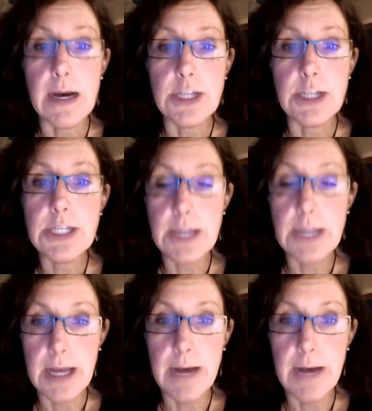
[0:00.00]
She's going
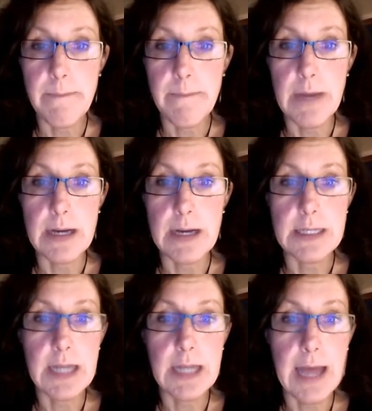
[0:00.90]
to come
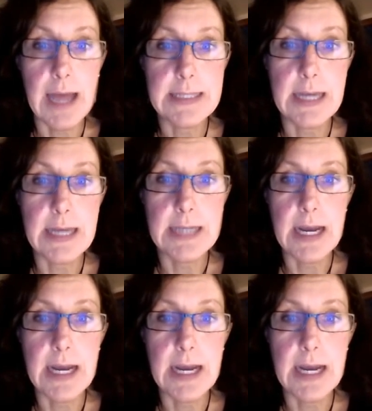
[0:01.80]
to class that day,